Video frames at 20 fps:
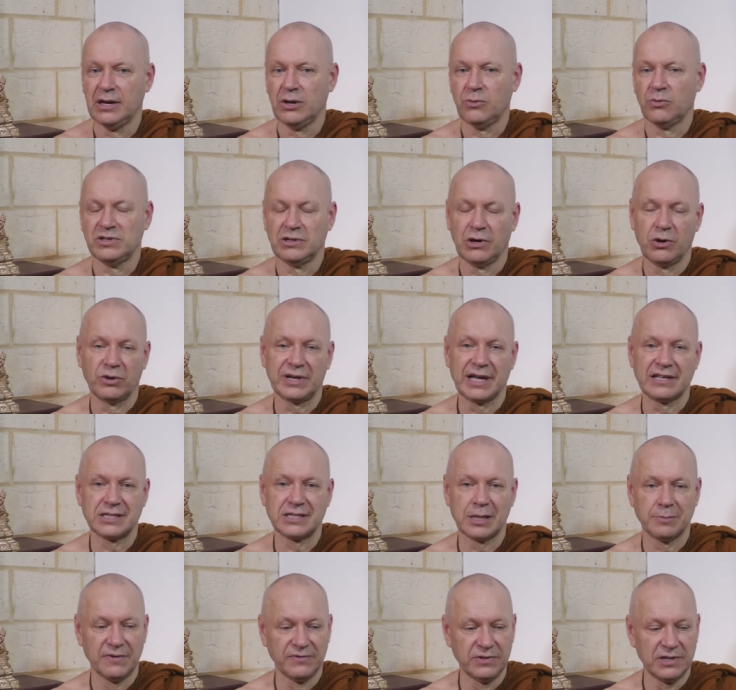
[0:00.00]
When you look at
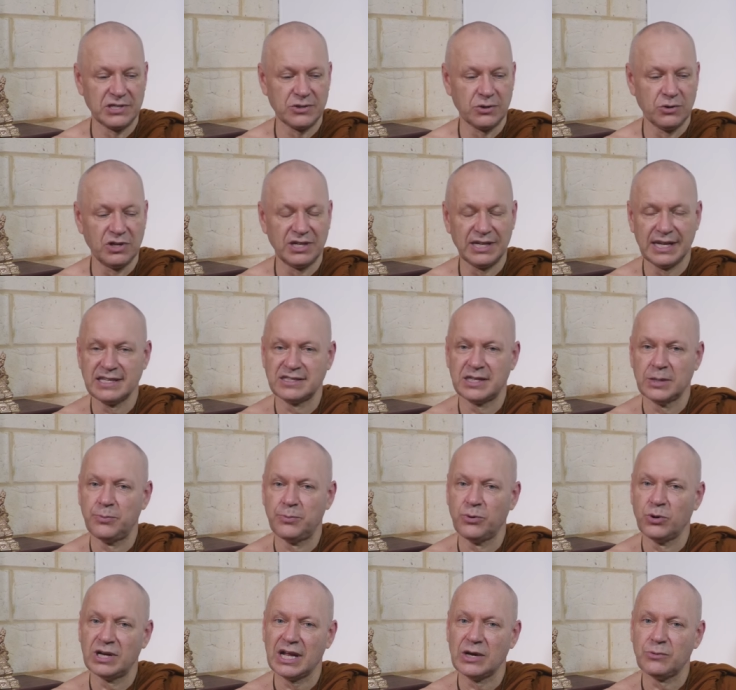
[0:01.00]
some of the suttas, the
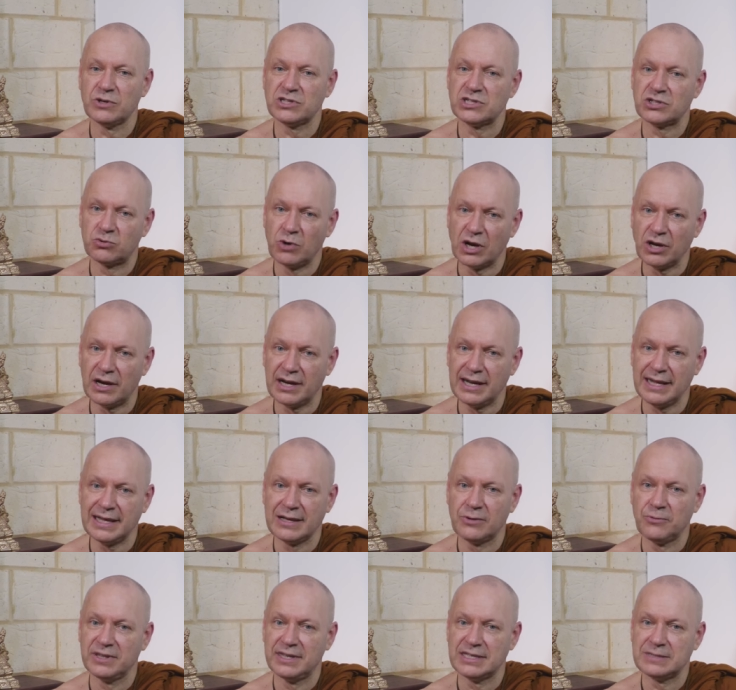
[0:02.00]
Buddha was
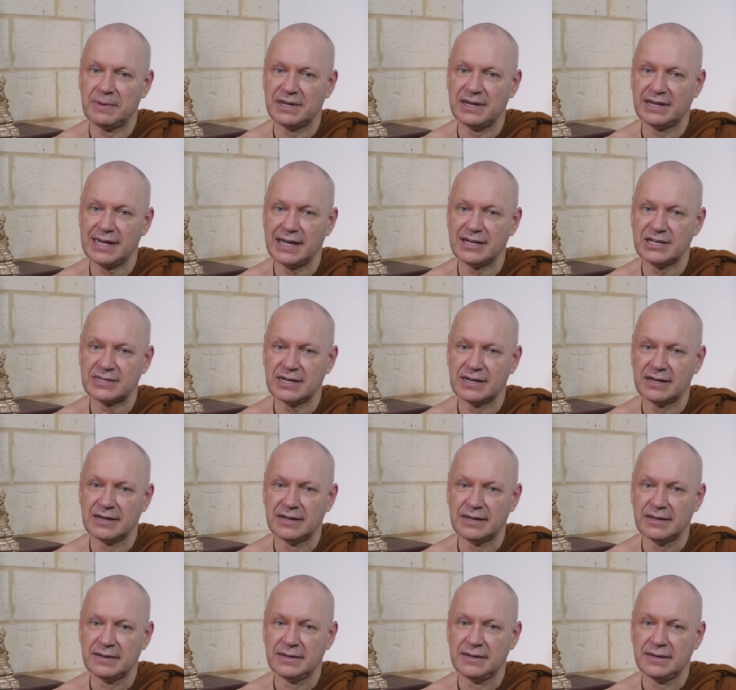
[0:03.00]
struggling with his meditation.
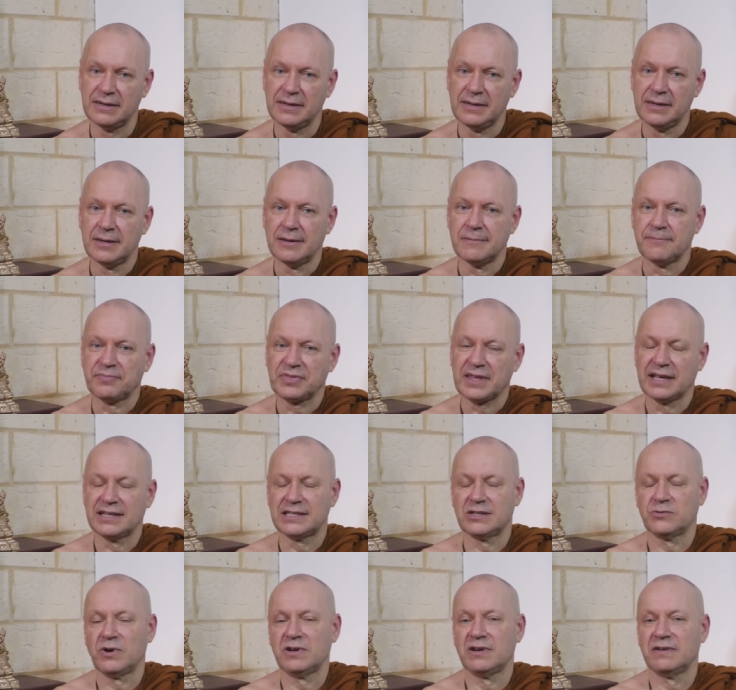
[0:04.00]
This
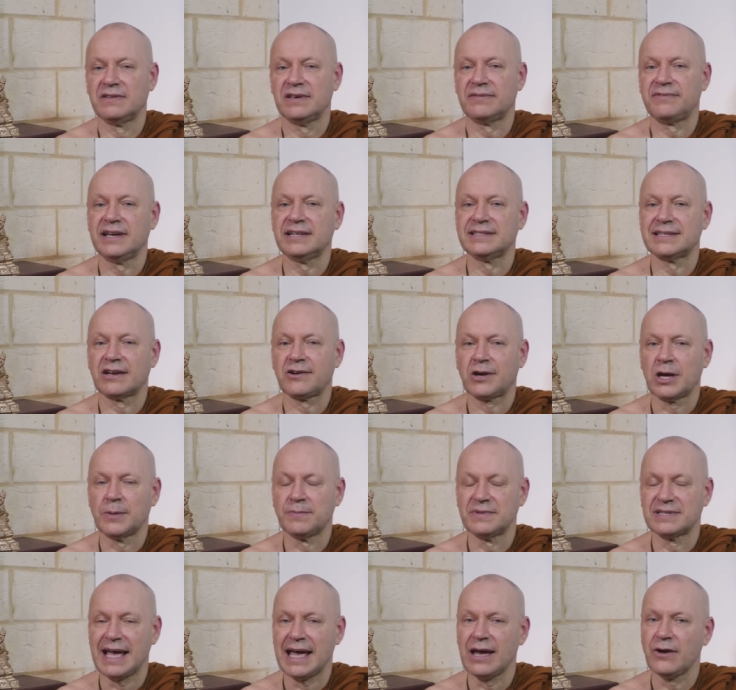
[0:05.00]
is one of the things that
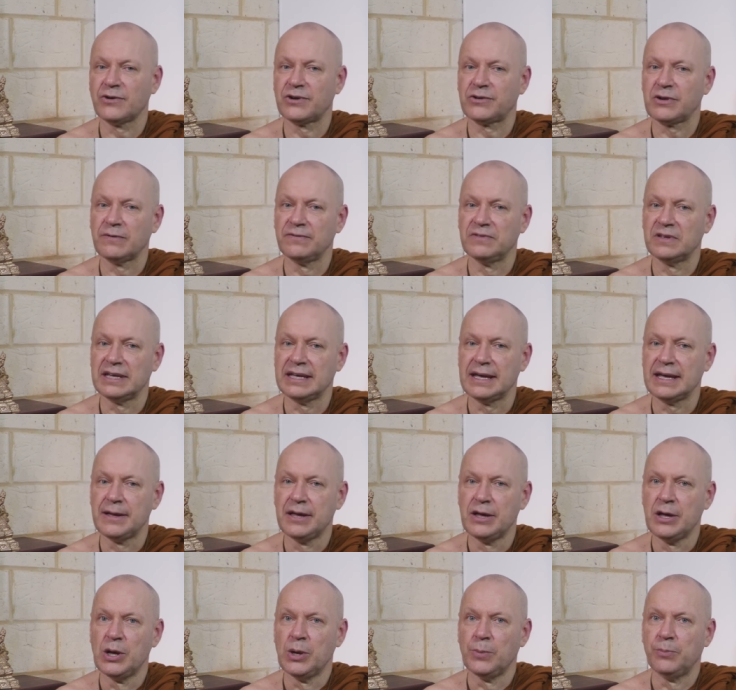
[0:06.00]
comes out of the
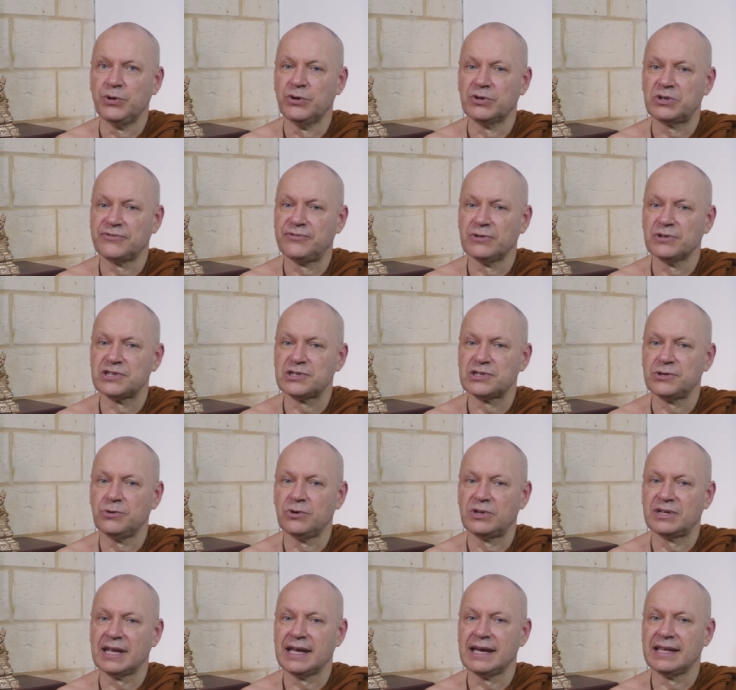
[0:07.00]
beautiful
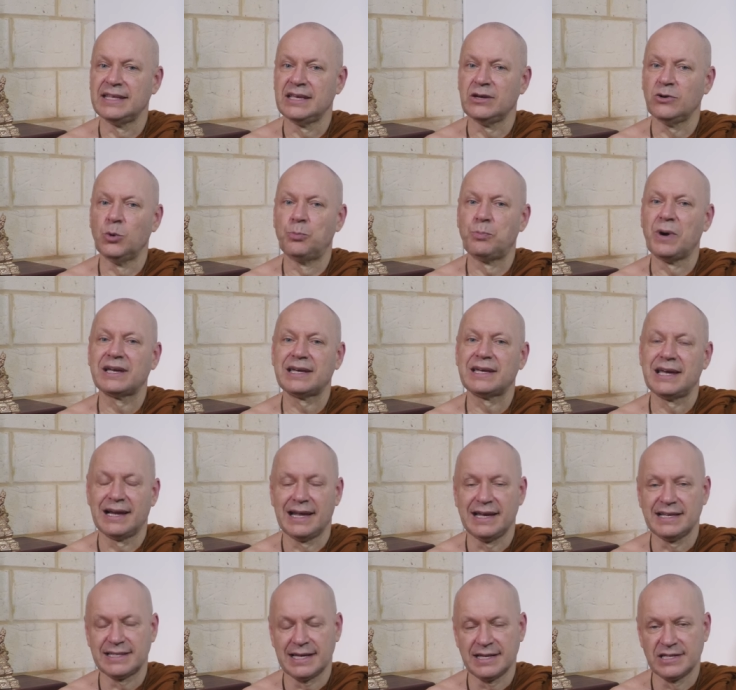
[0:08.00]
sutta, the
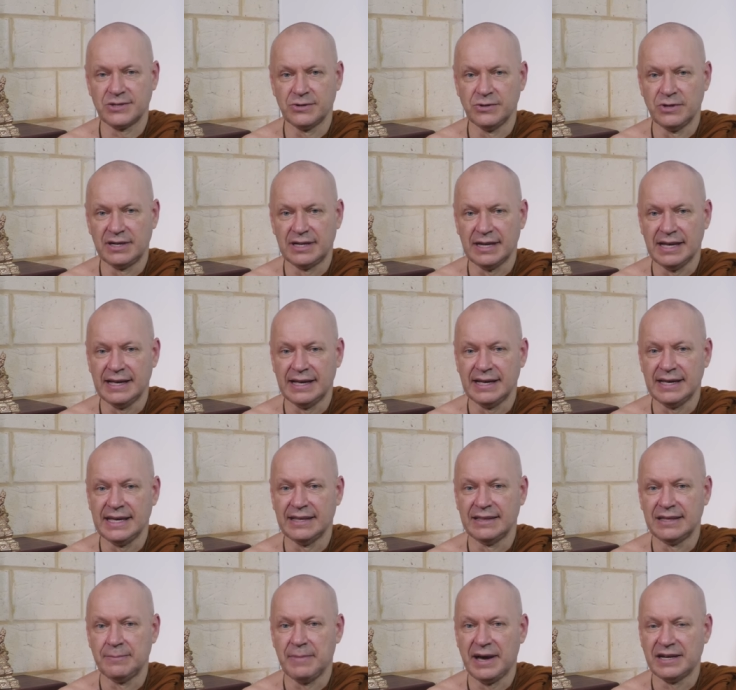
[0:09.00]
Upakilesa Sutta
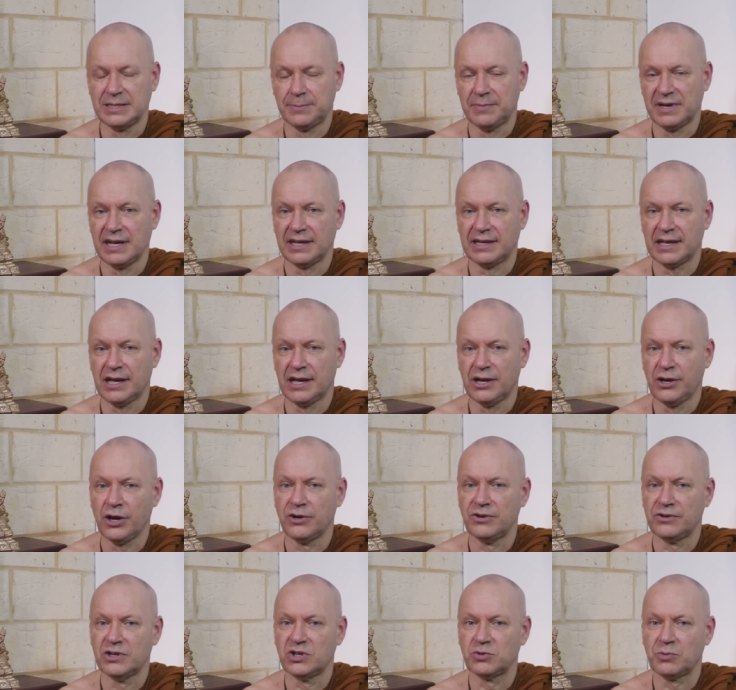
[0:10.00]
in the Majjhima Nikaya one
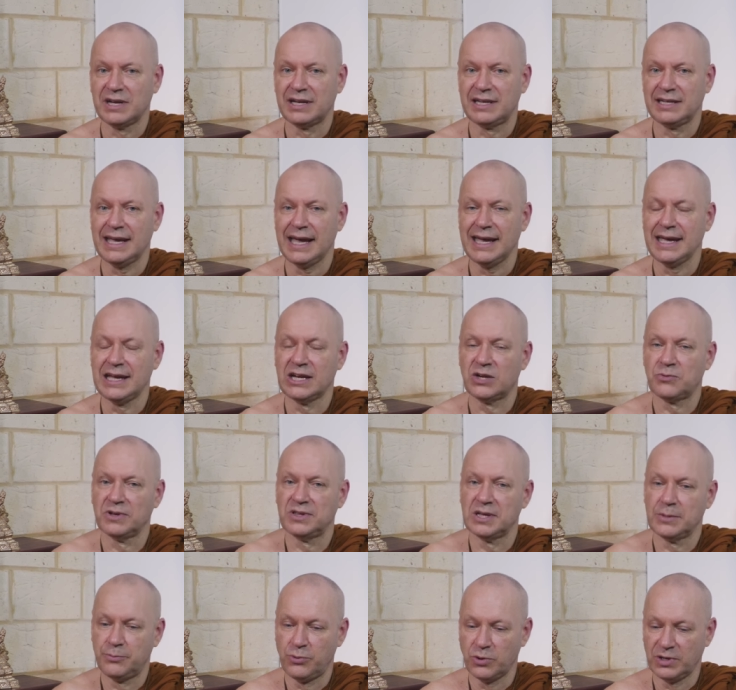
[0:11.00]
hundred twenty-eight, where
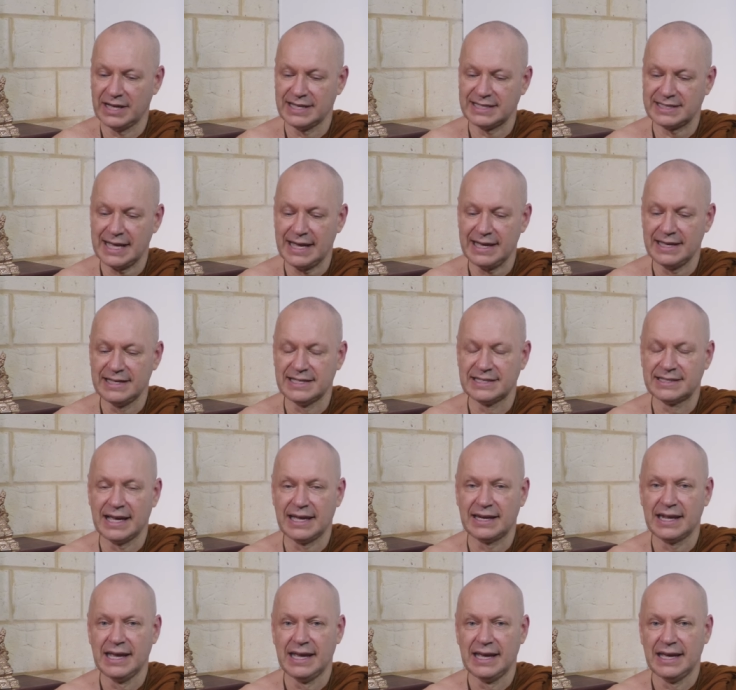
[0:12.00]
the Buddha says
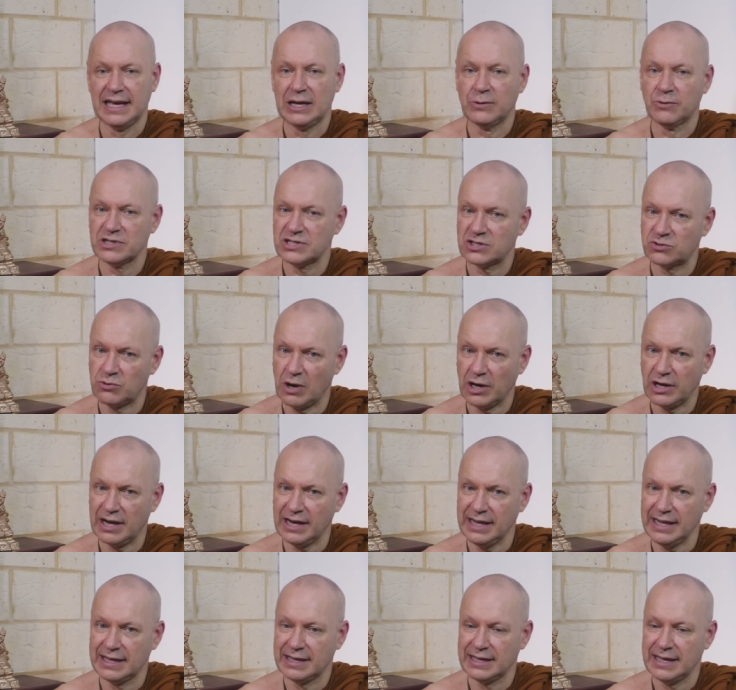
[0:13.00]
that he was
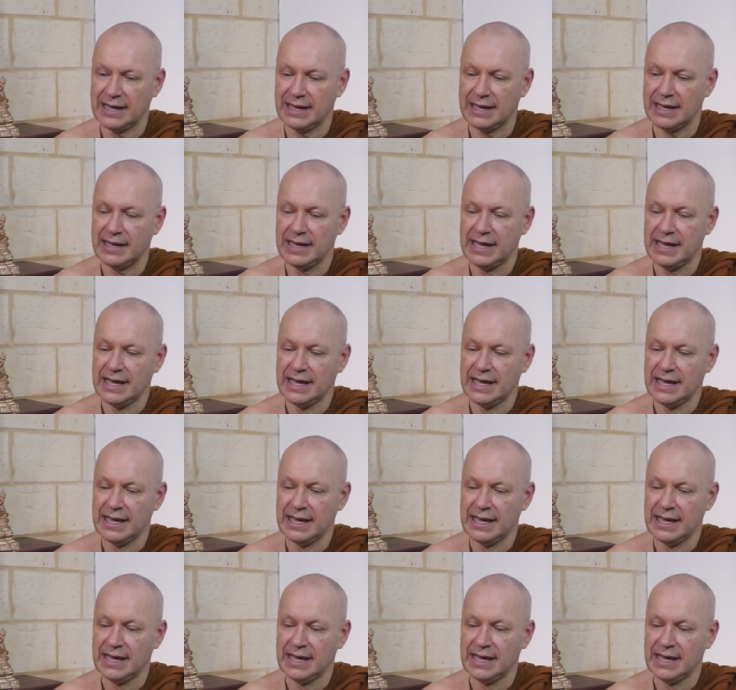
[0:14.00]
struggling. Yeah,